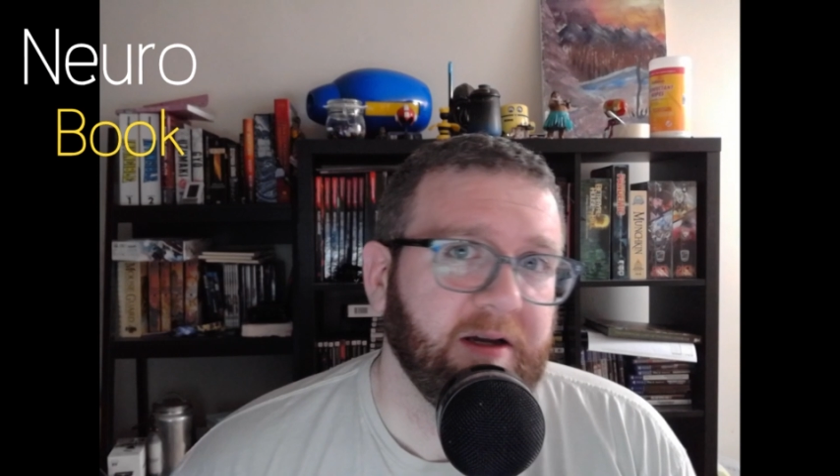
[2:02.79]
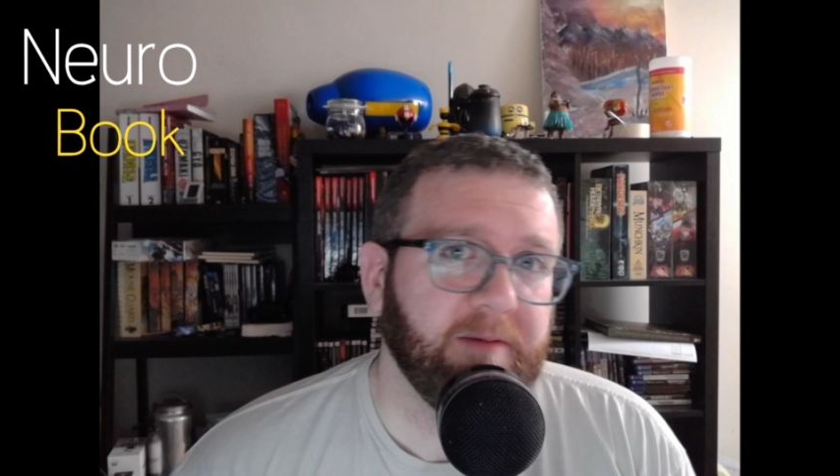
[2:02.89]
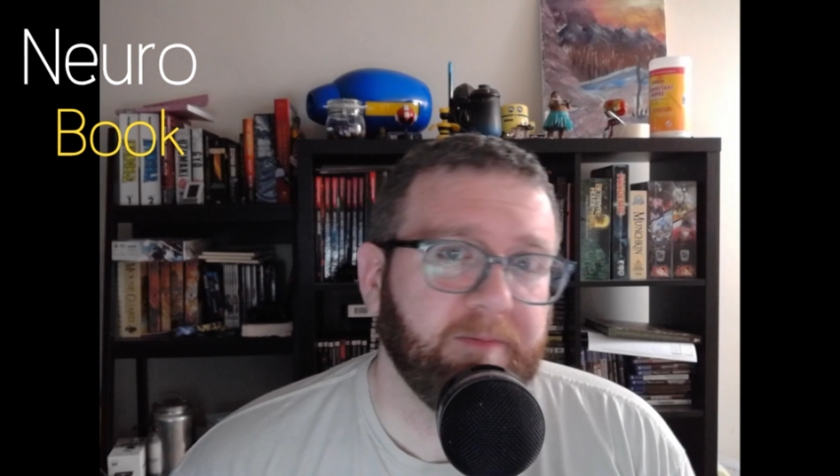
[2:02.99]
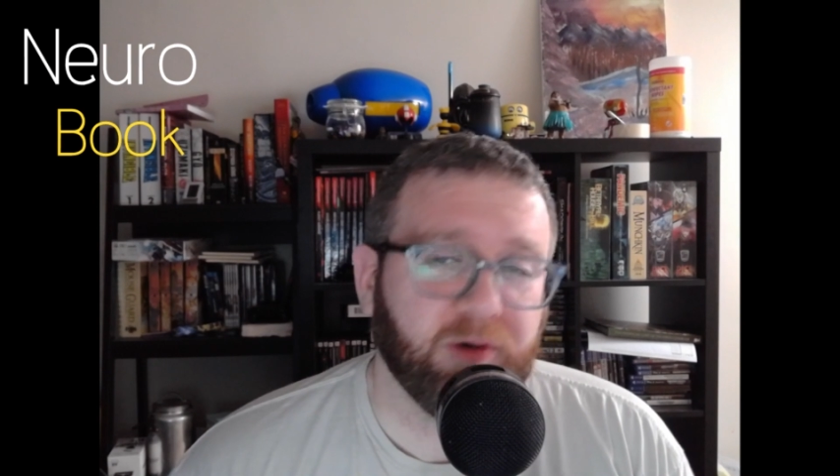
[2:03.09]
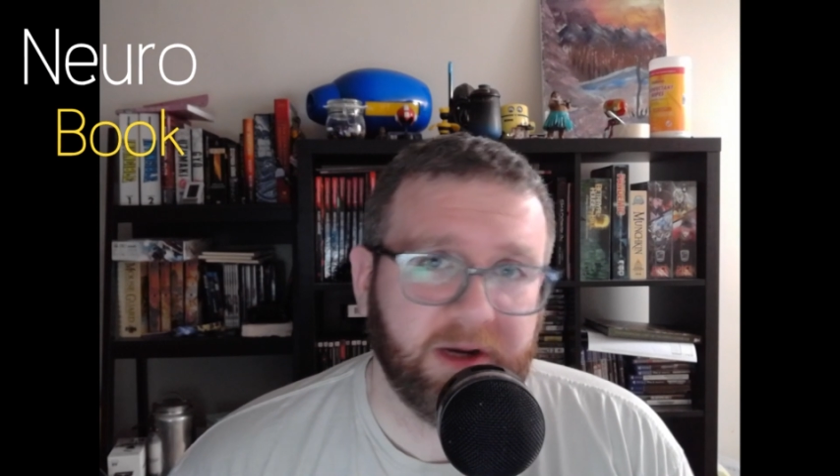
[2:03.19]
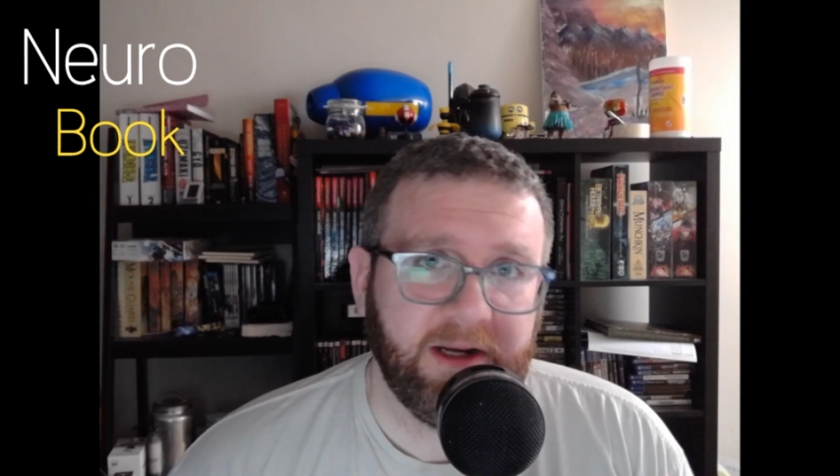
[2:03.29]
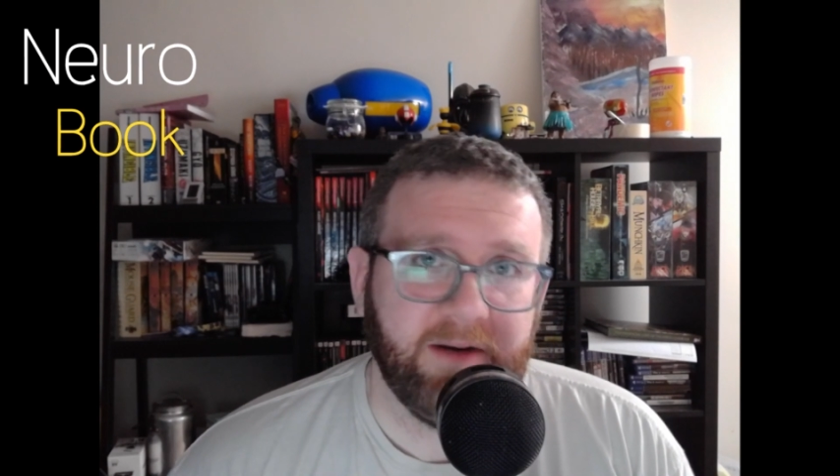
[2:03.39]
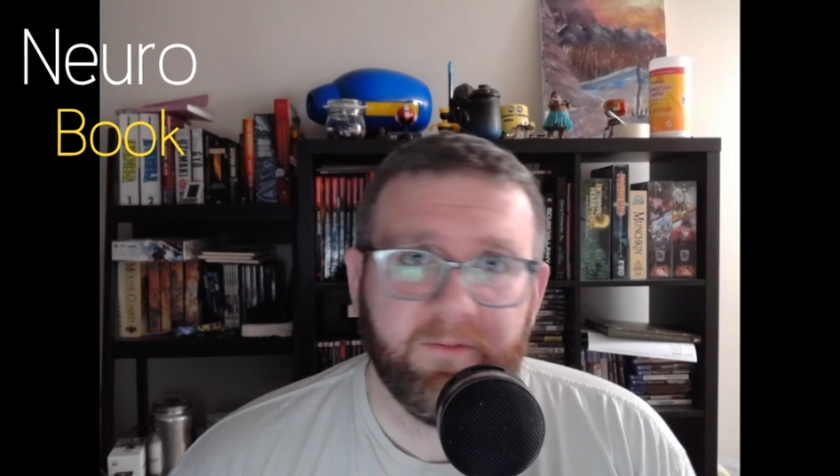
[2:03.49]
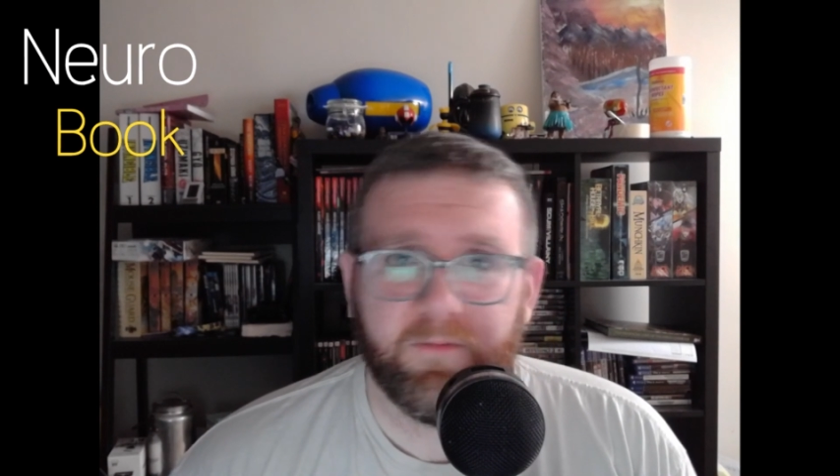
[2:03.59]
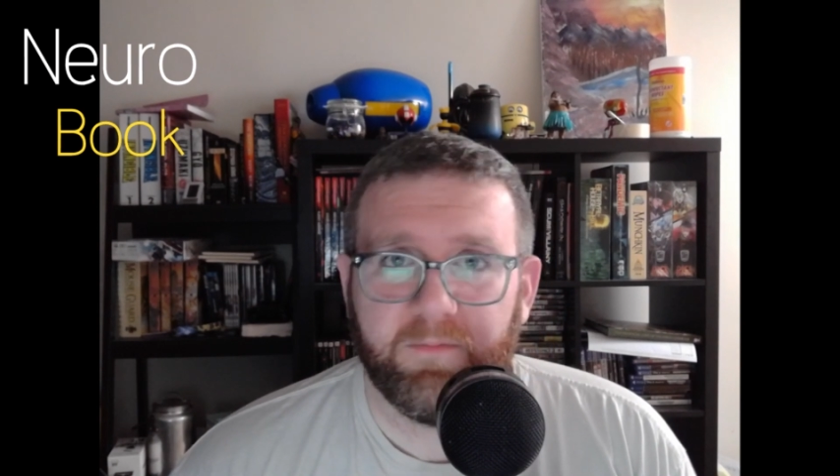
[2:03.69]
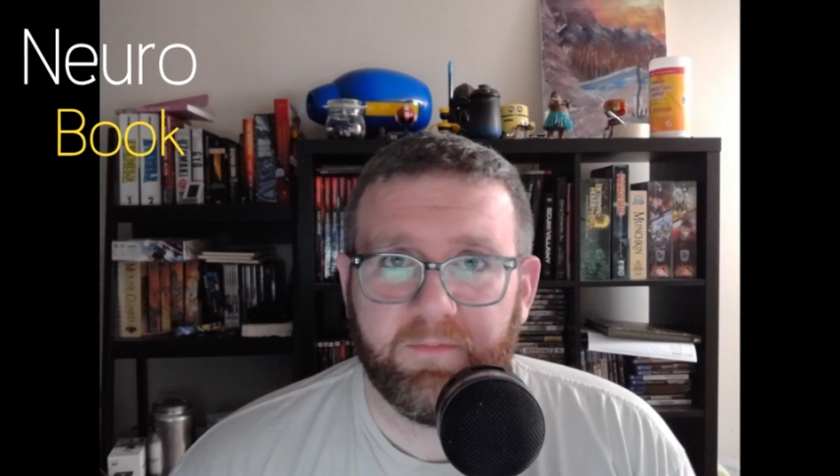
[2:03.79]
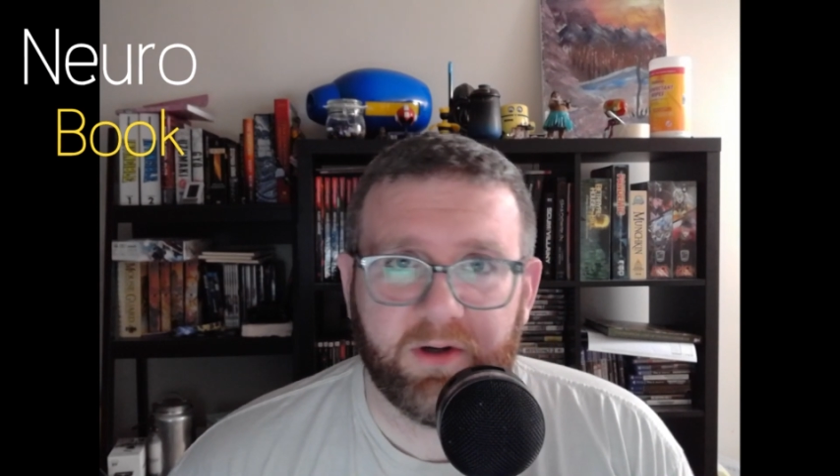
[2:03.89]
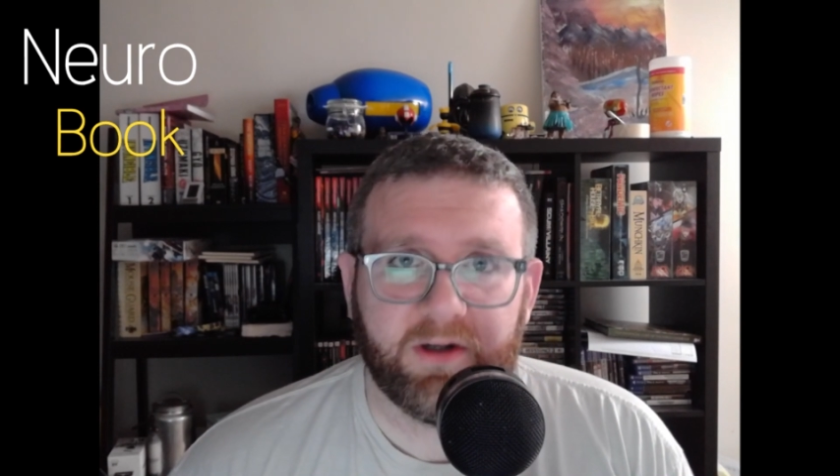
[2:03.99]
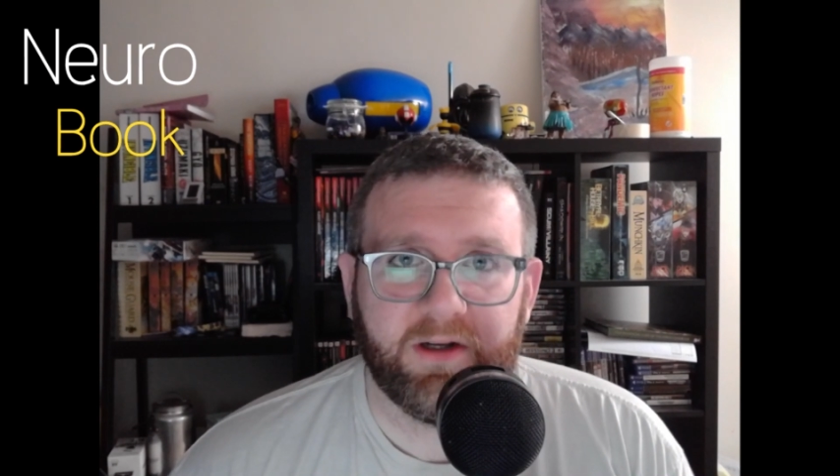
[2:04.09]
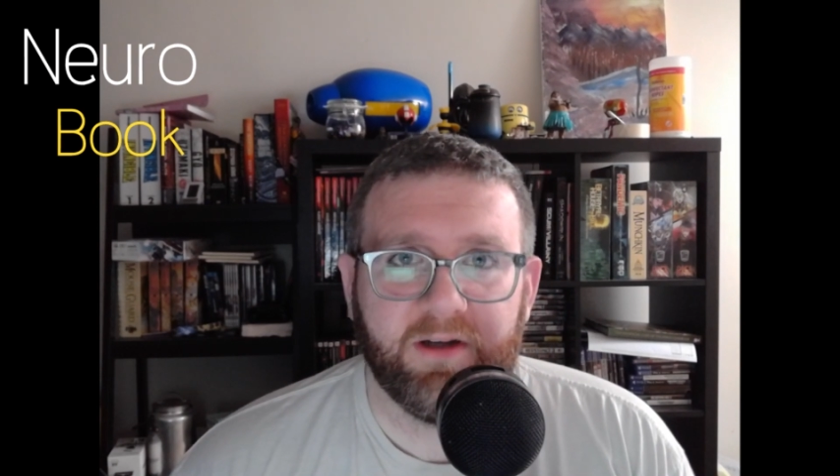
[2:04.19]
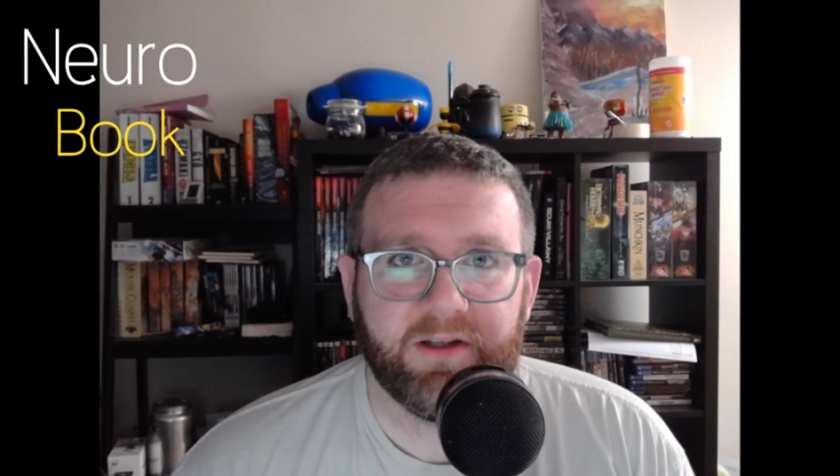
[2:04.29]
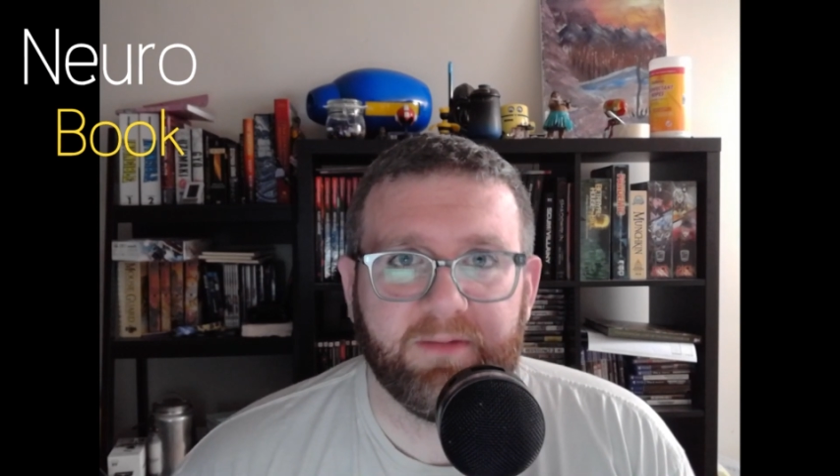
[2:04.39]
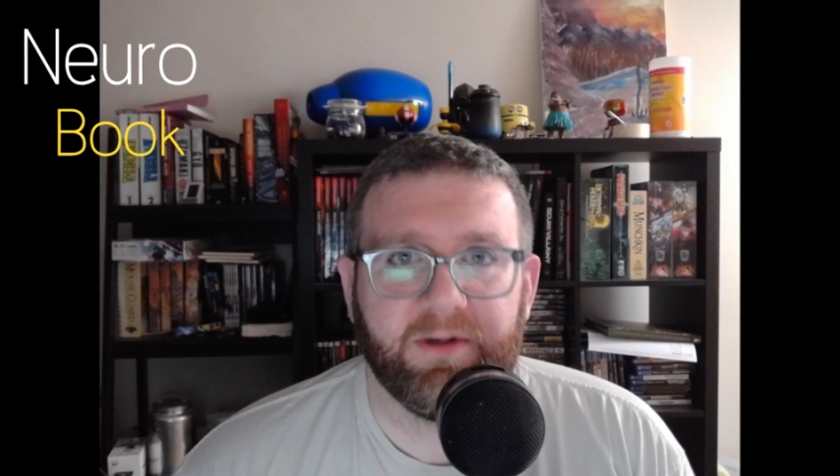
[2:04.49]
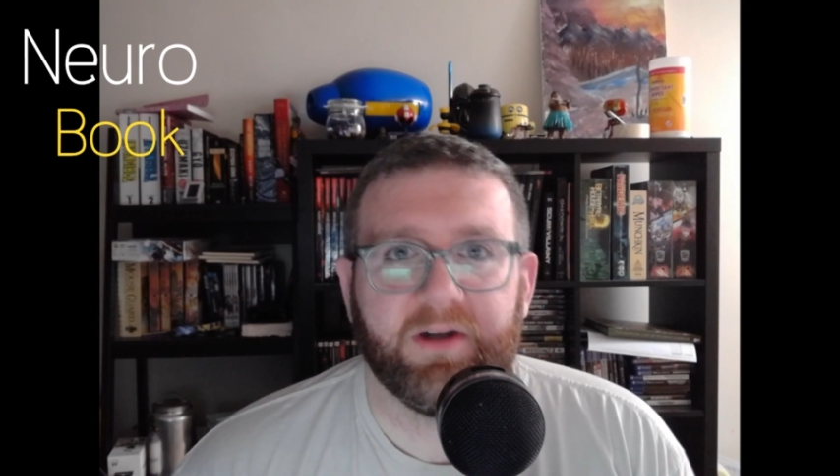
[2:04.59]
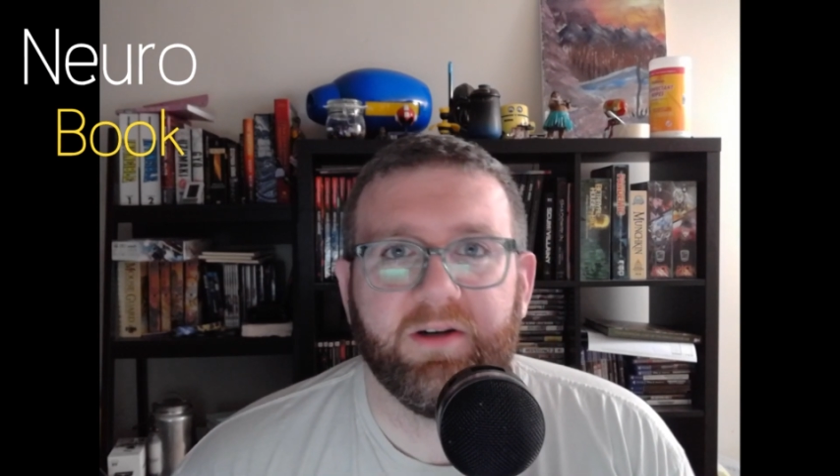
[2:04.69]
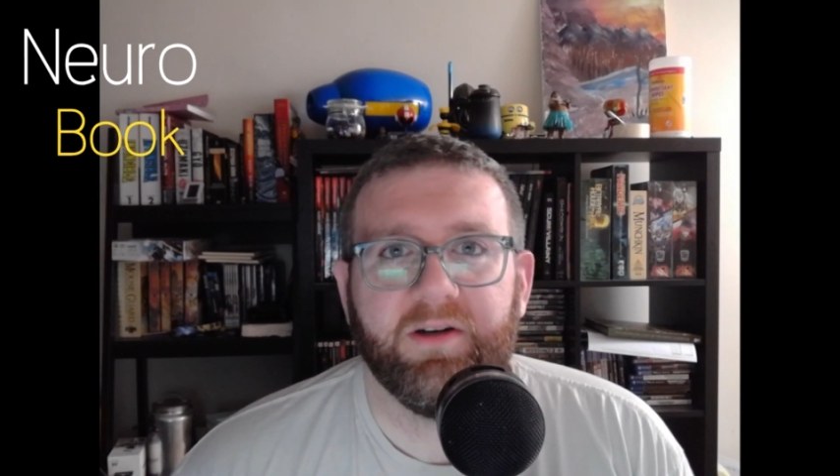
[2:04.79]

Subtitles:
brain for book smart,